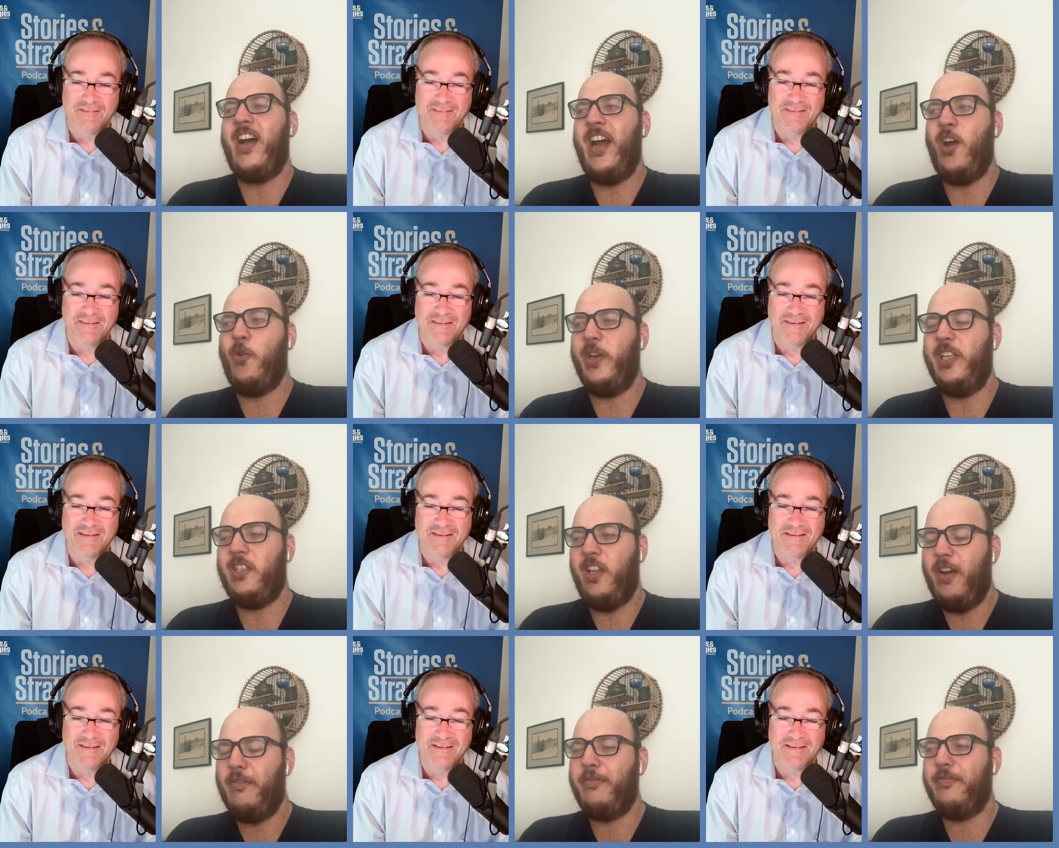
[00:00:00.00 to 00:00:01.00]
Speaker 1: I
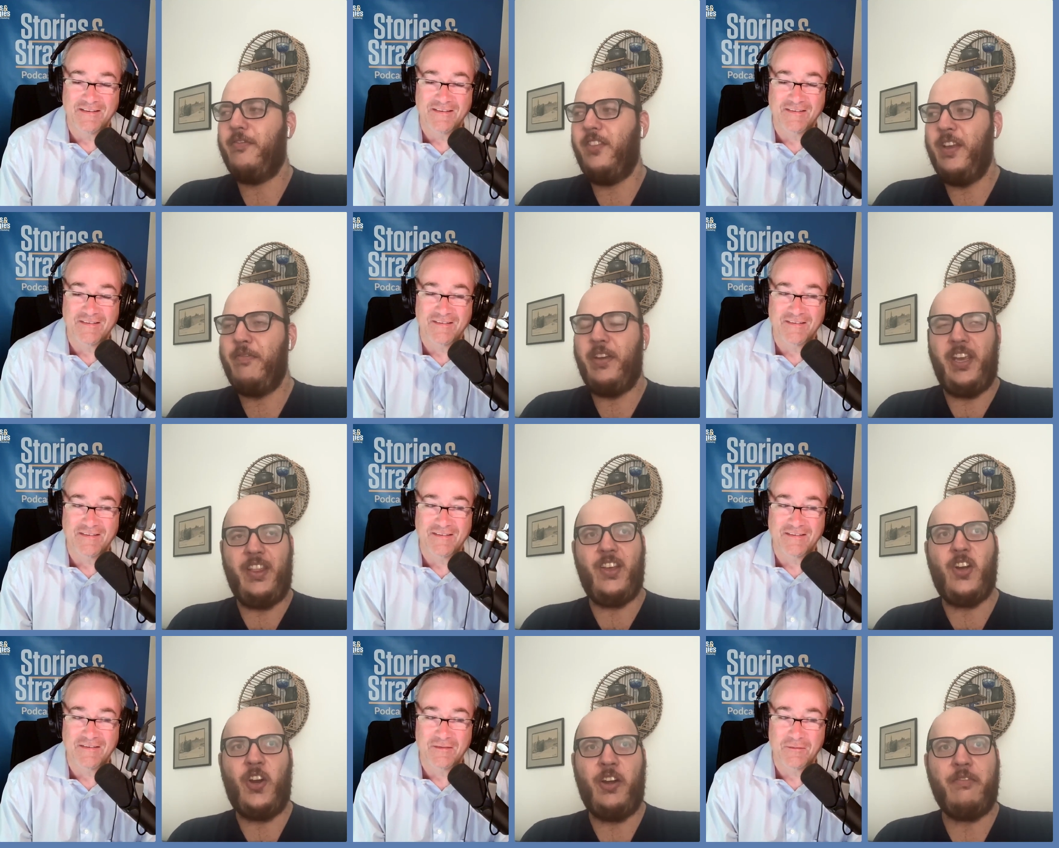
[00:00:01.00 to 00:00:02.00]
always love
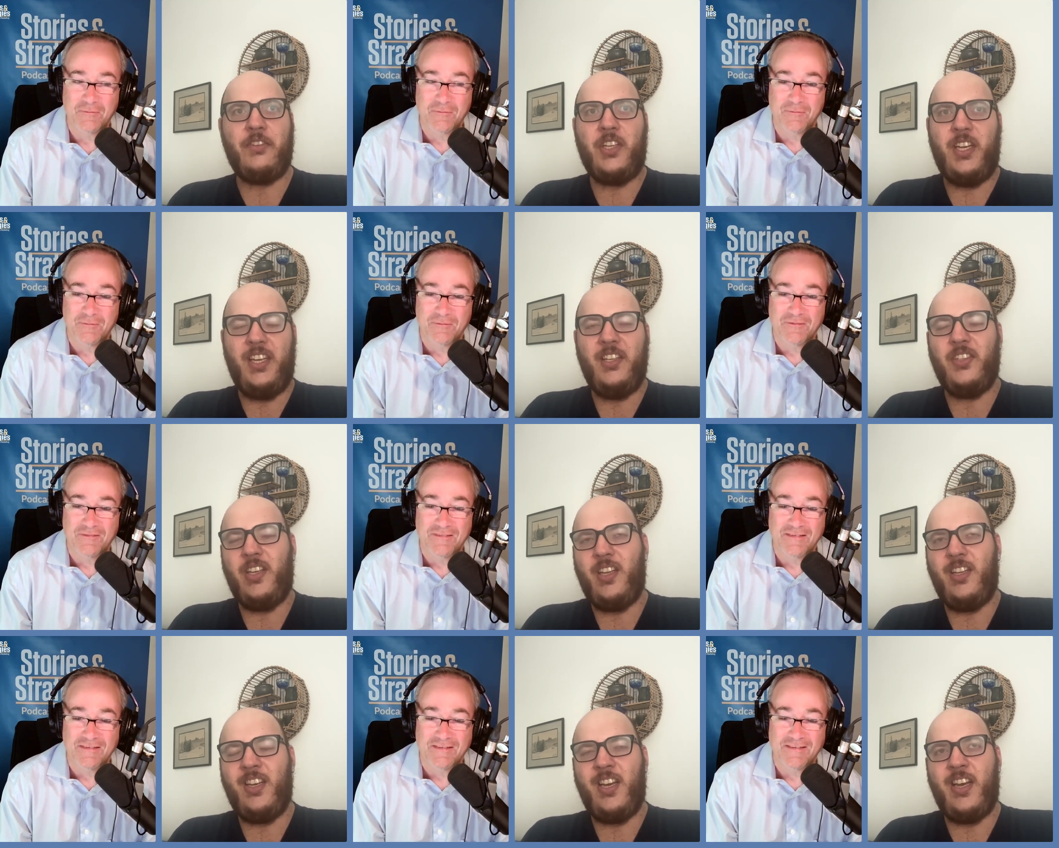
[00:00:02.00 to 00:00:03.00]
living in the heart of
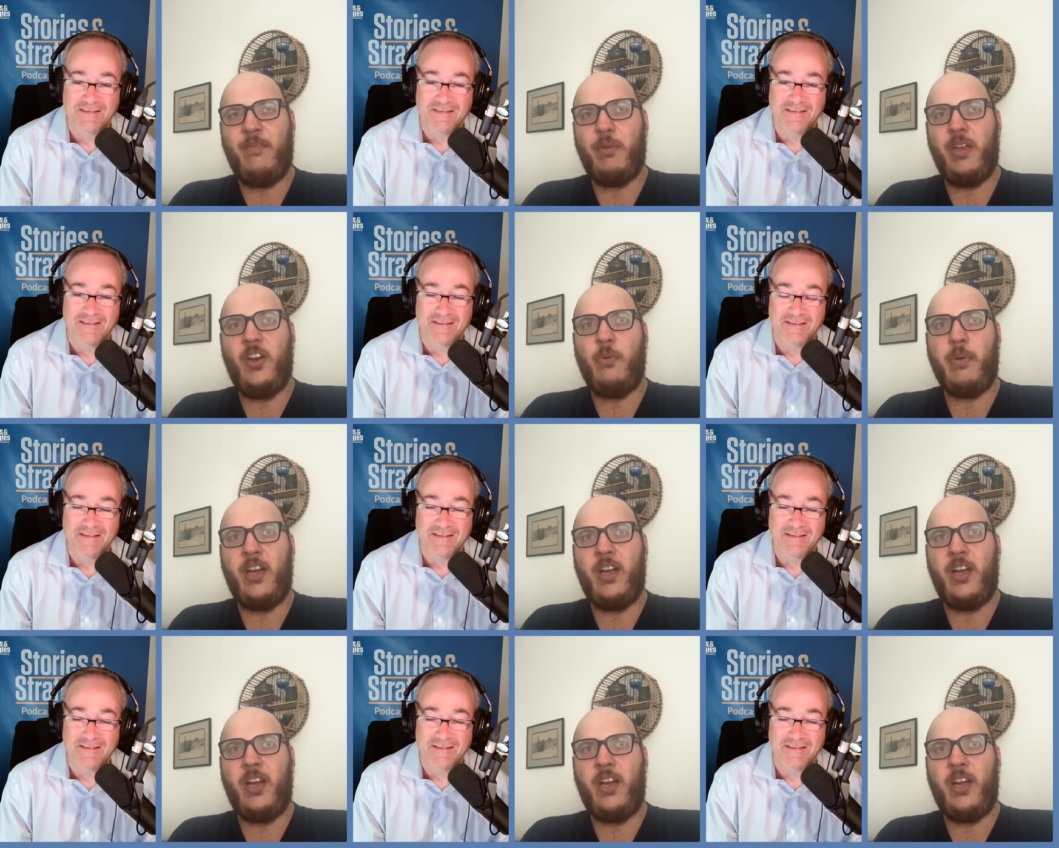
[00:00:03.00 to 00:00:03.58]
cities, and uh, I've been here